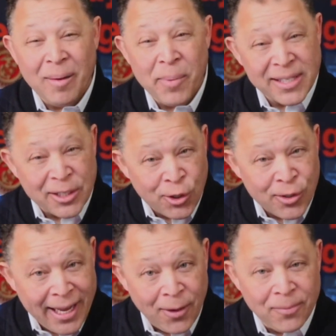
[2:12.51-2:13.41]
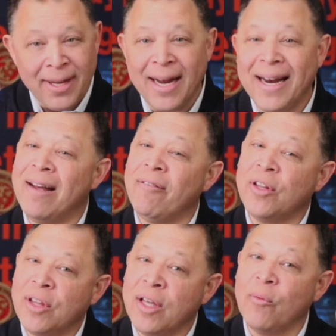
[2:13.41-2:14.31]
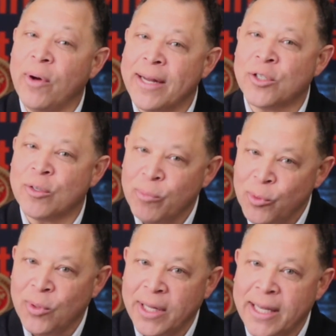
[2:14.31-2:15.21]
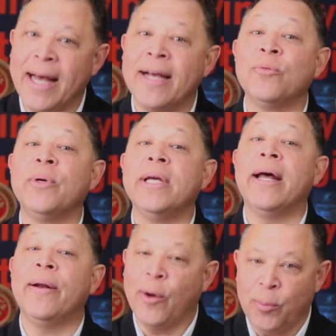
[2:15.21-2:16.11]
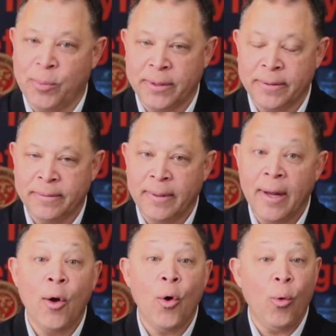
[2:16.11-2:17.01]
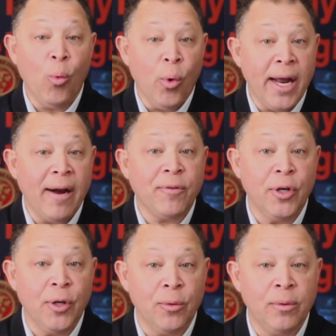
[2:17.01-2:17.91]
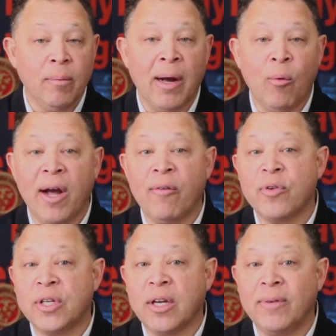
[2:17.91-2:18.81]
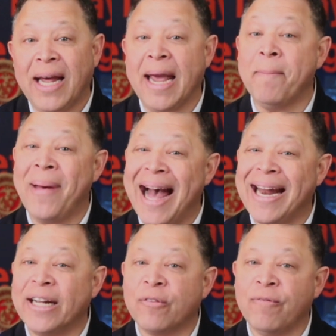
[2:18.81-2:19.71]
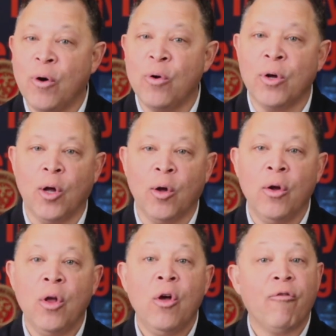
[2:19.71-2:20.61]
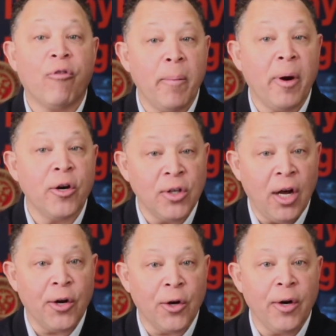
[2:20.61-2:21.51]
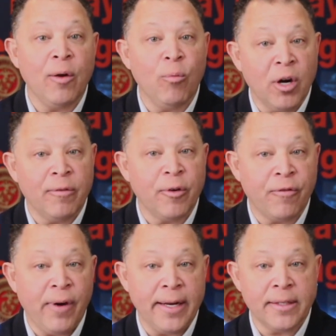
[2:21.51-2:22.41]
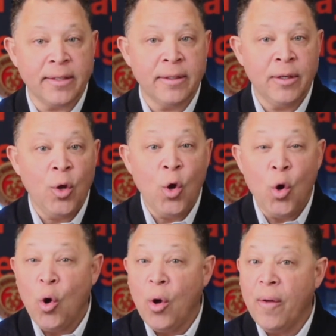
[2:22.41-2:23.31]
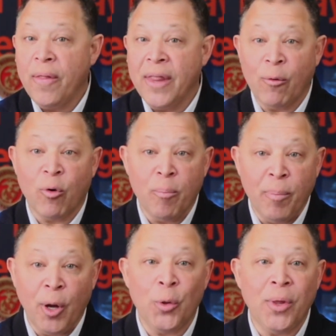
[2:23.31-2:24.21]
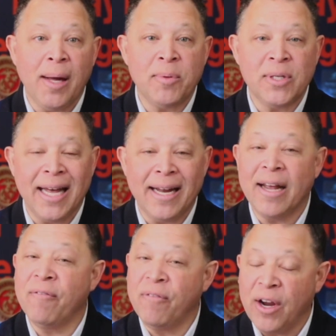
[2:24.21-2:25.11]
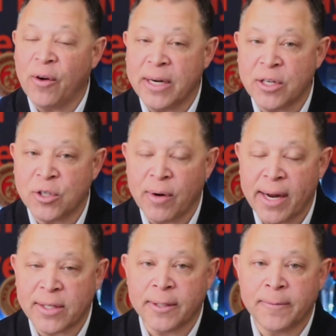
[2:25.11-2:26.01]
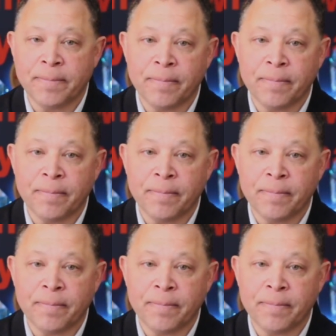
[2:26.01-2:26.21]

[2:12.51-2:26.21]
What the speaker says: But as it turned out, not everything went as smoothly as we had hoped. One afternoon, my wife received a panicked phone call from our daughter and one of her friends. They were both upset and very distressed.